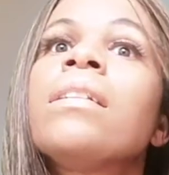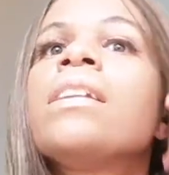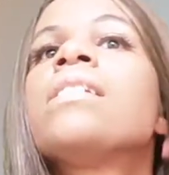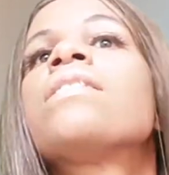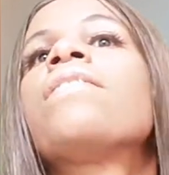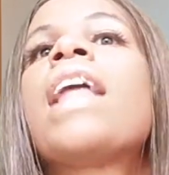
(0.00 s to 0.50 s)

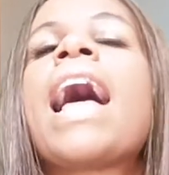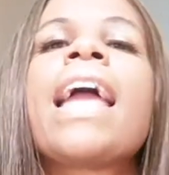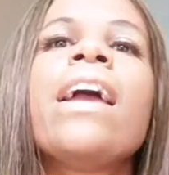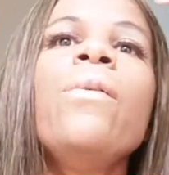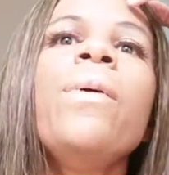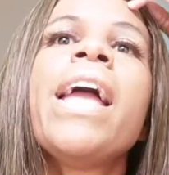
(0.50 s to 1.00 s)
These
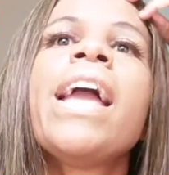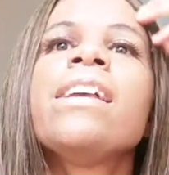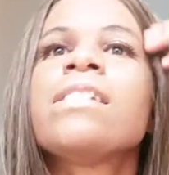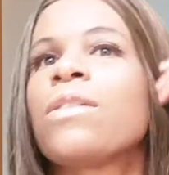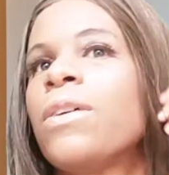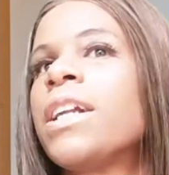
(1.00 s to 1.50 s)

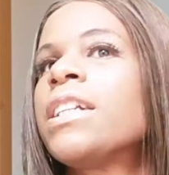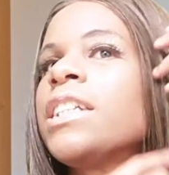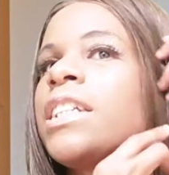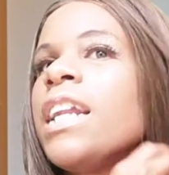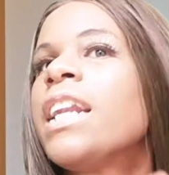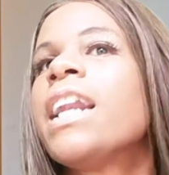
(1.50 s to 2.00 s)
flyaways on
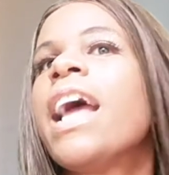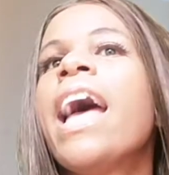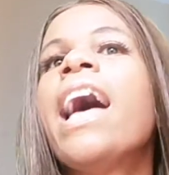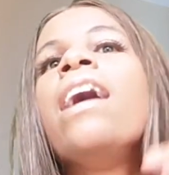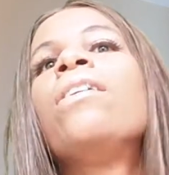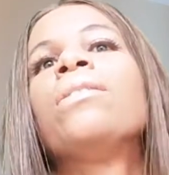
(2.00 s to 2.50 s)

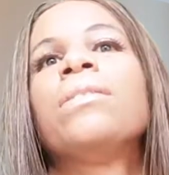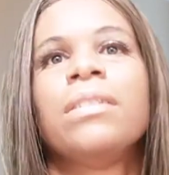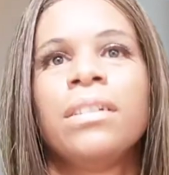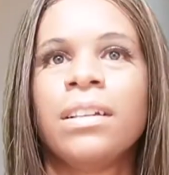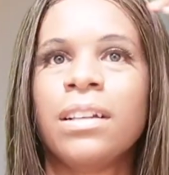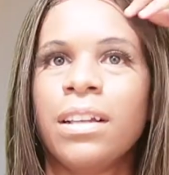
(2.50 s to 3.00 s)
Chanel.
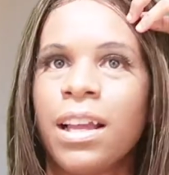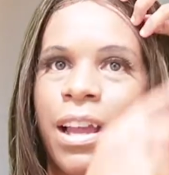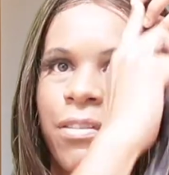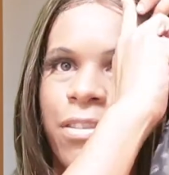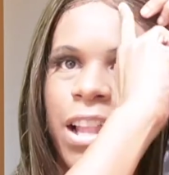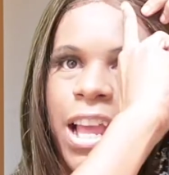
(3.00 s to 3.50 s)

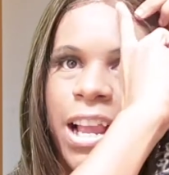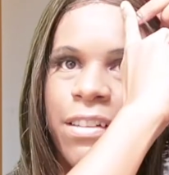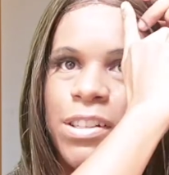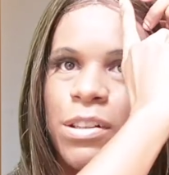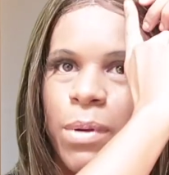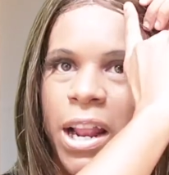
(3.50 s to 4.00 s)
I feel like
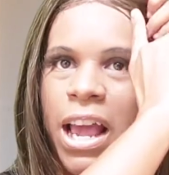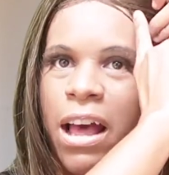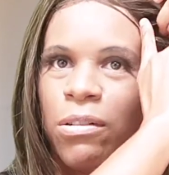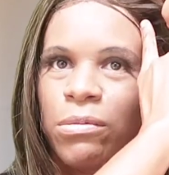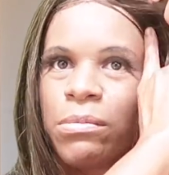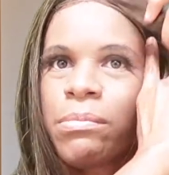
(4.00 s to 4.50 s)
I sweat
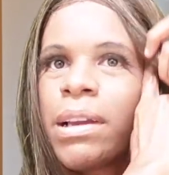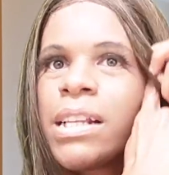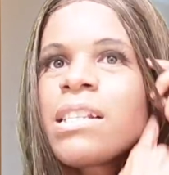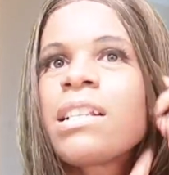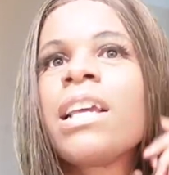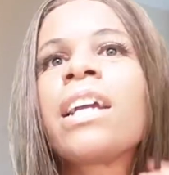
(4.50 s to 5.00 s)
out my
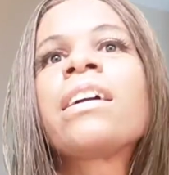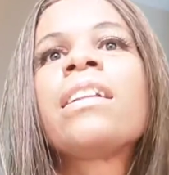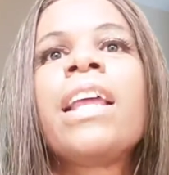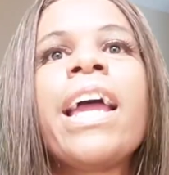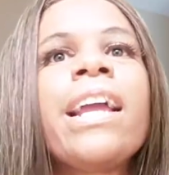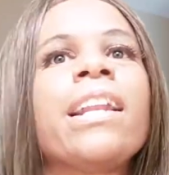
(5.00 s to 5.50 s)
slip
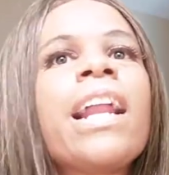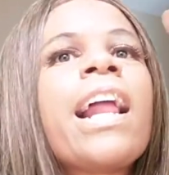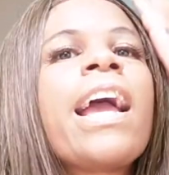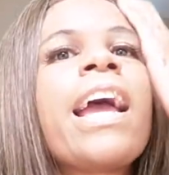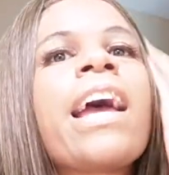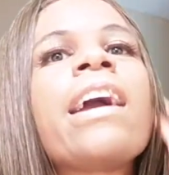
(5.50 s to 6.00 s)
leg that
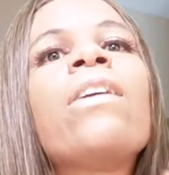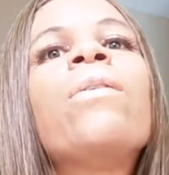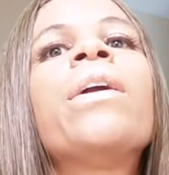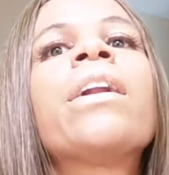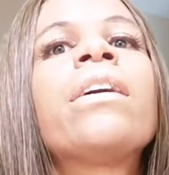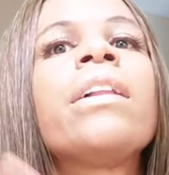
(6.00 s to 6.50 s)
I had
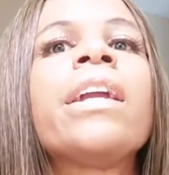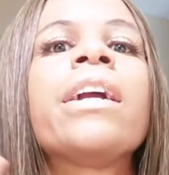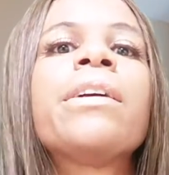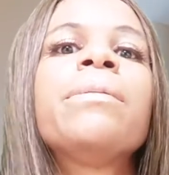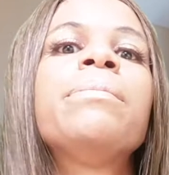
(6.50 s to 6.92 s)
going earlier.